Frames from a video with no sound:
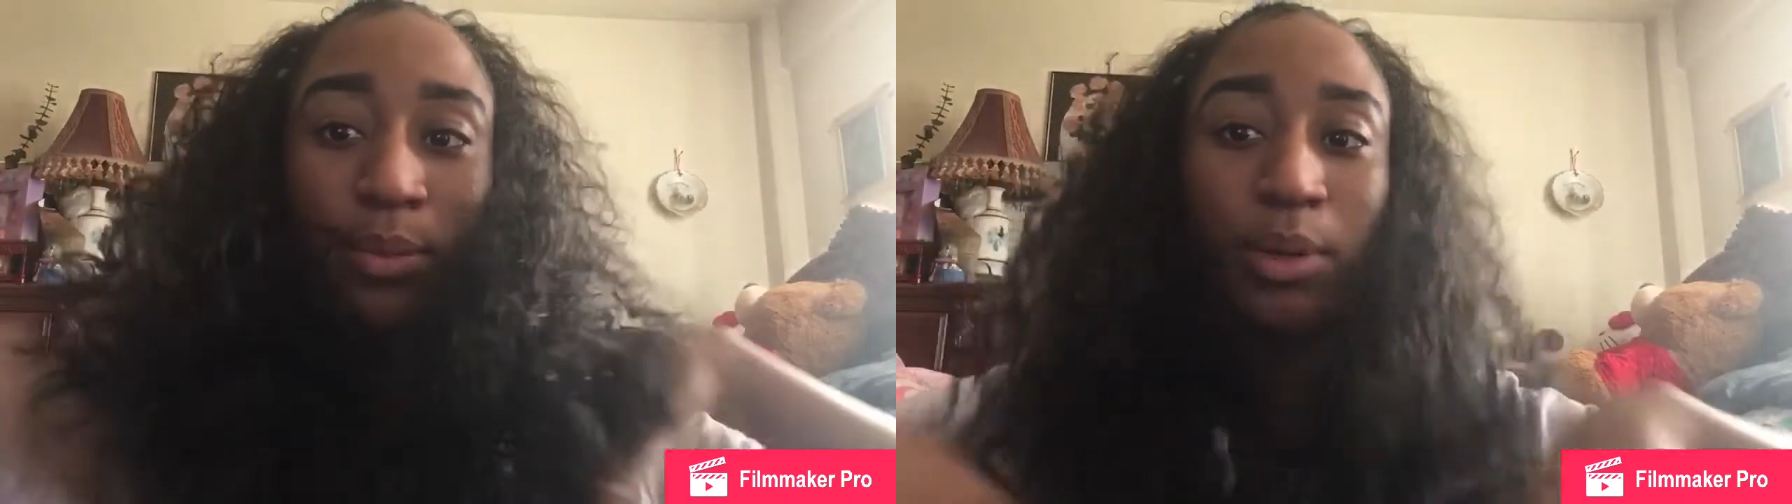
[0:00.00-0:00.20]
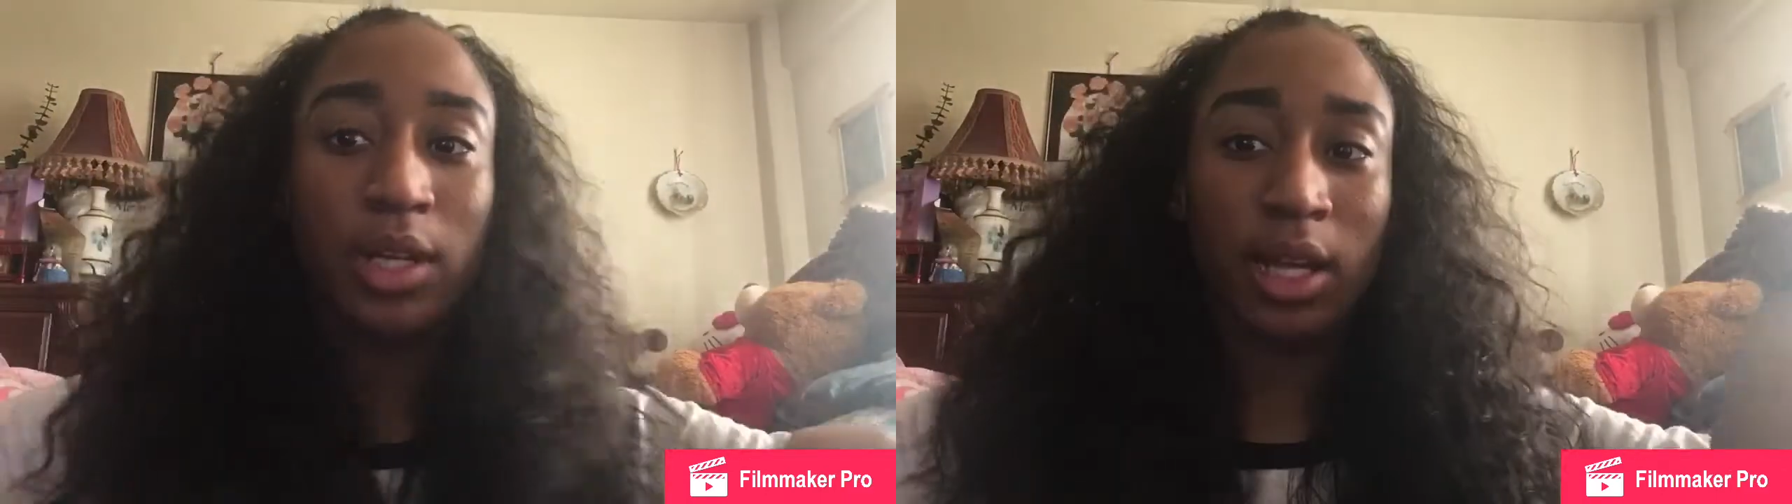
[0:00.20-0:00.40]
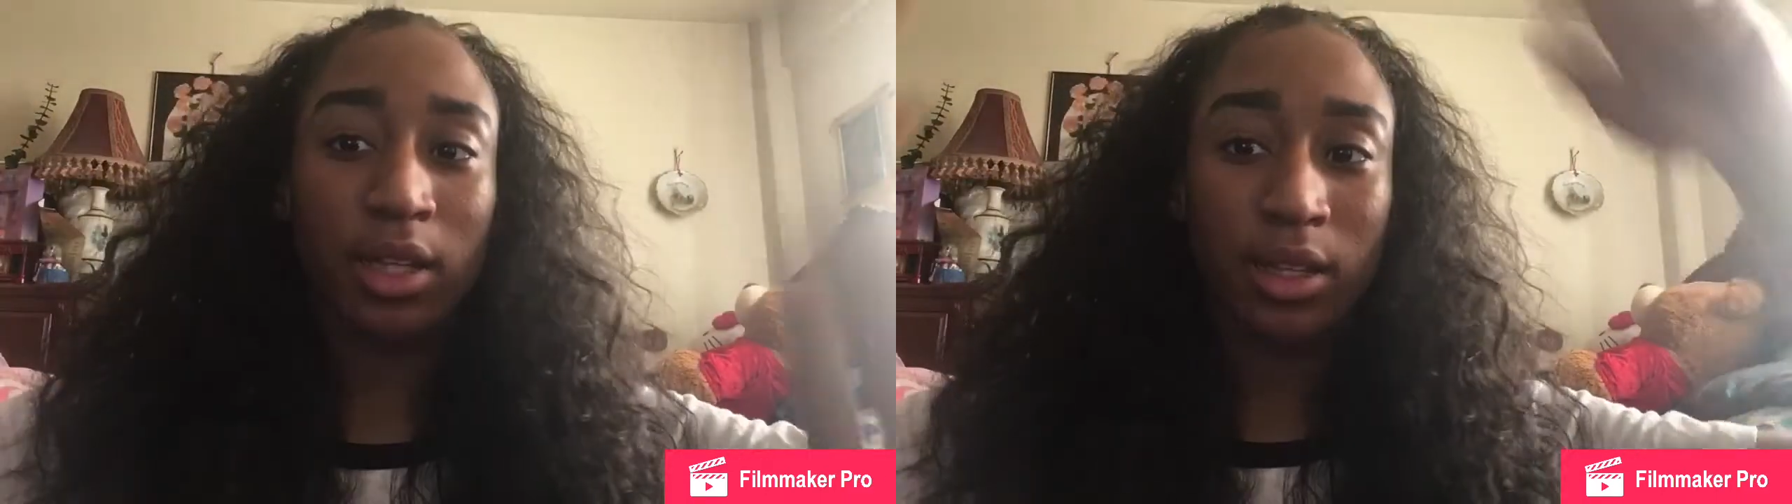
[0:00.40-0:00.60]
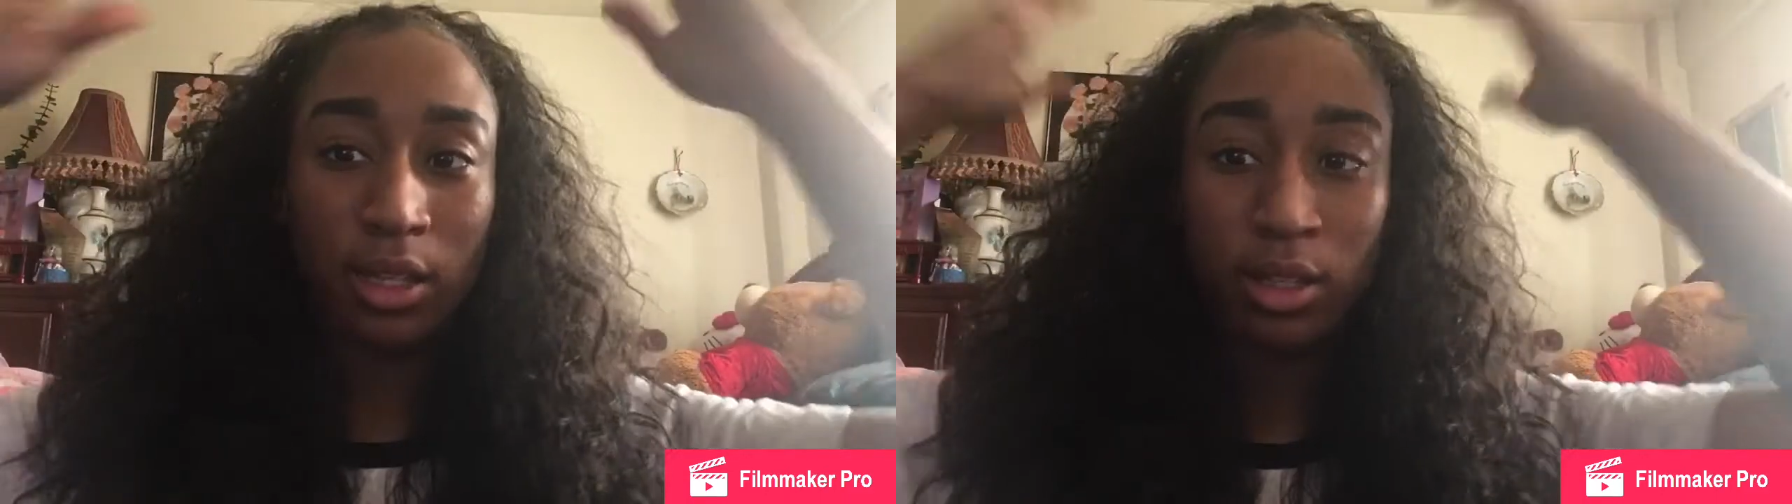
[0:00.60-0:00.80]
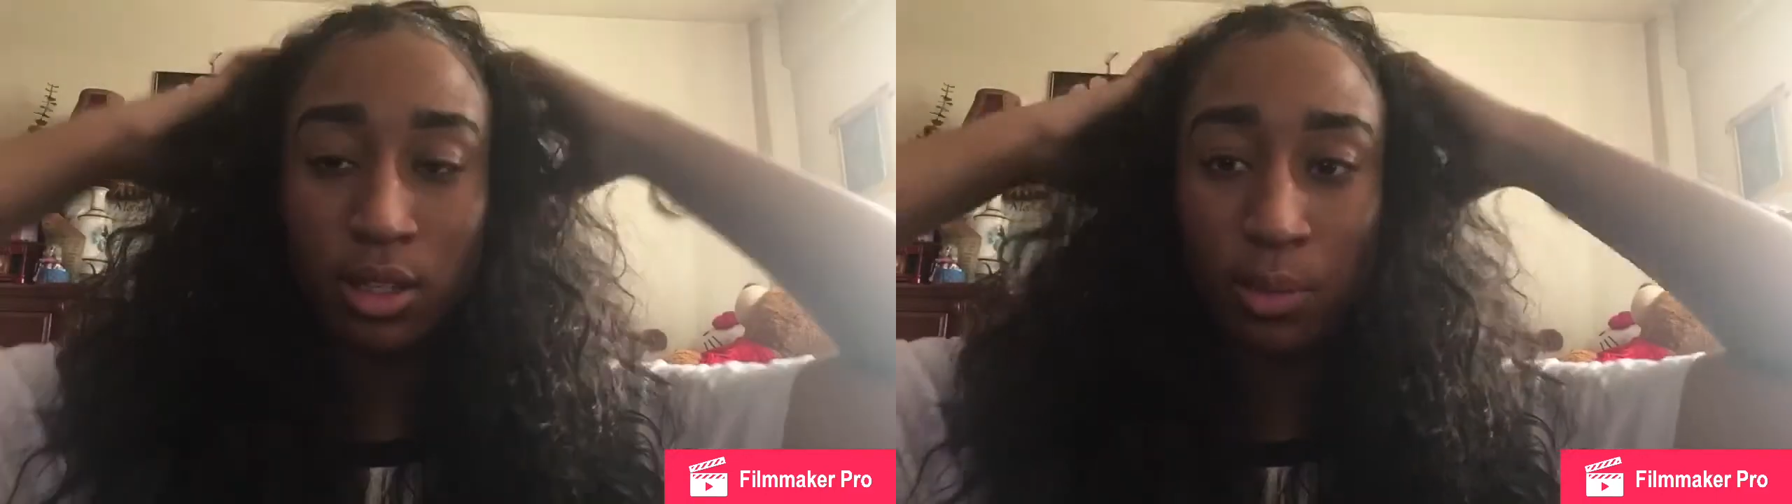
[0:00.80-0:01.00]
put it like
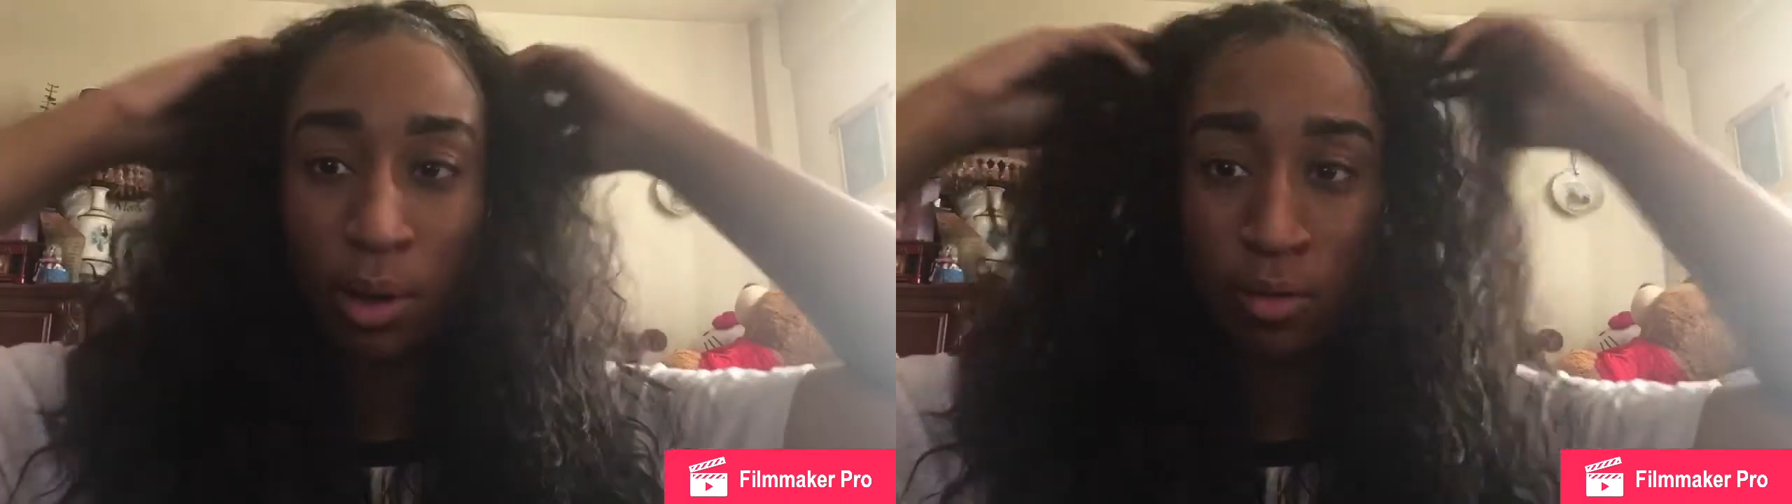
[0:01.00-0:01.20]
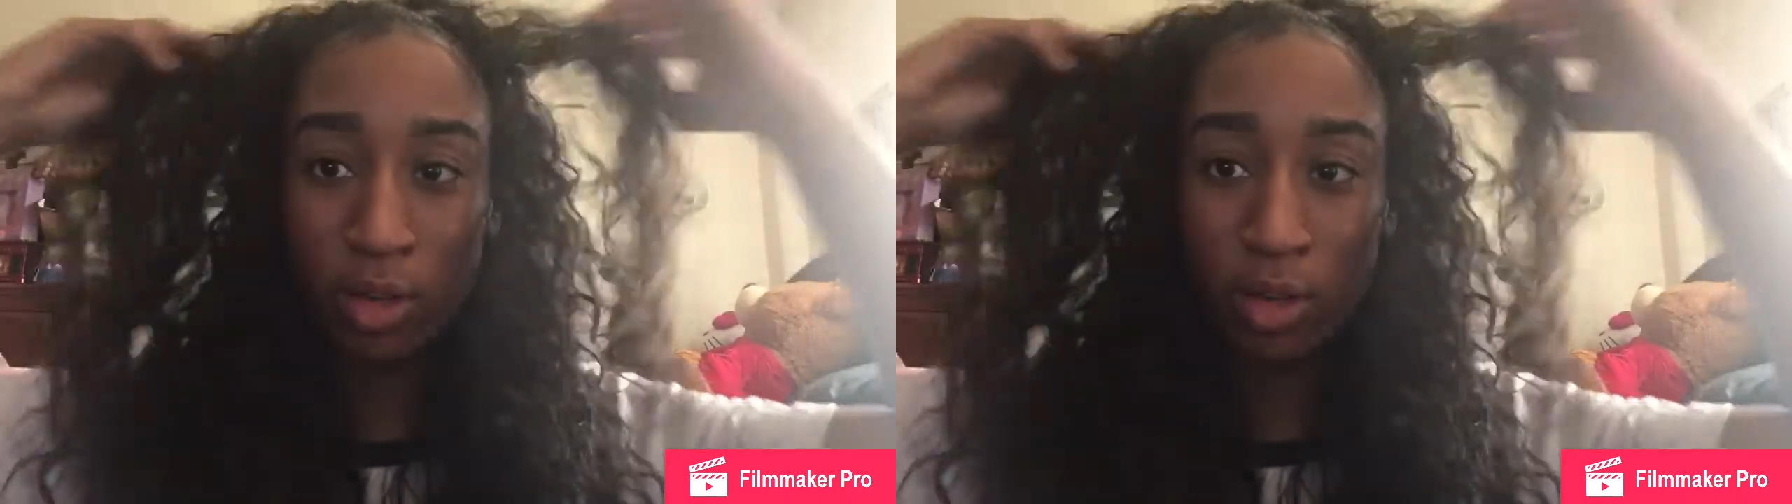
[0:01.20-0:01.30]
this in my